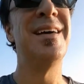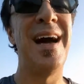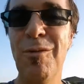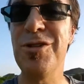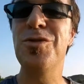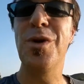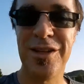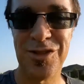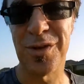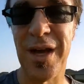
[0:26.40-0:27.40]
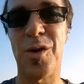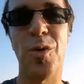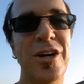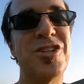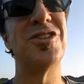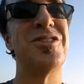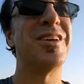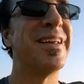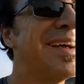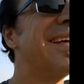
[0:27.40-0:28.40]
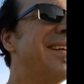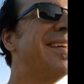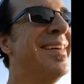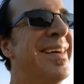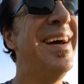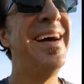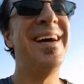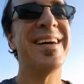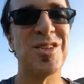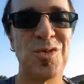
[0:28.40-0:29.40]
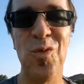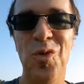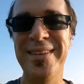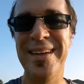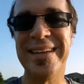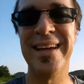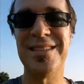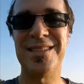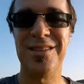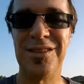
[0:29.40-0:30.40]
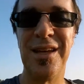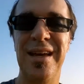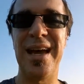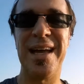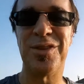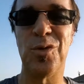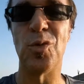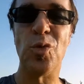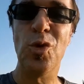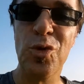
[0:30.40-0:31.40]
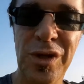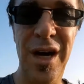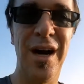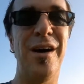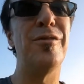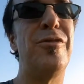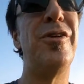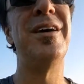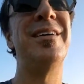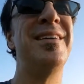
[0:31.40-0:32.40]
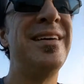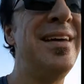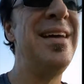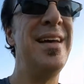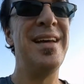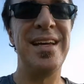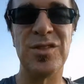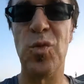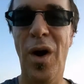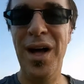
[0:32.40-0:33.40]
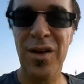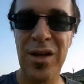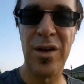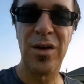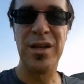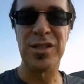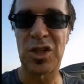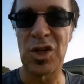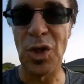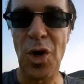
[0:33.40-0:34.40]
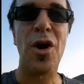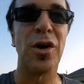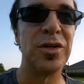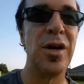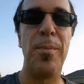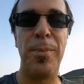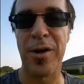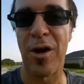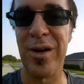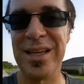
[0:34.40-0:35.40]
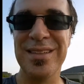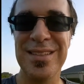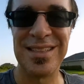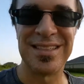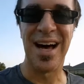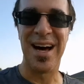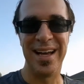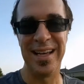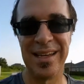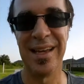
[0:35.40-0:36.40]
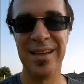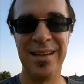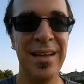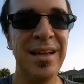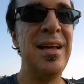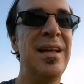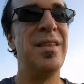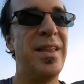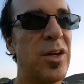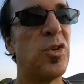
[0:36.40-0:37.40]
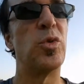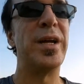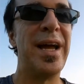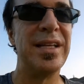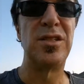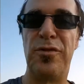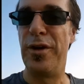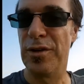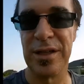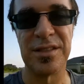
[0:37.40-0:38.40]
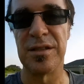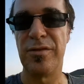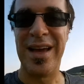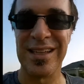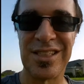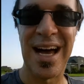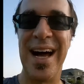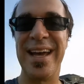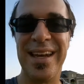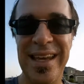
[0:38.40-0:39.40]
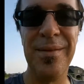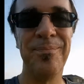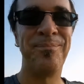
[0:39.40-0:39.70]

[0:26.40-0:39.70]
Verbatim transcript: How would you answer that question today? Because what that gets at the root of is what is clogged up on our inside that creates feelings of anxiety,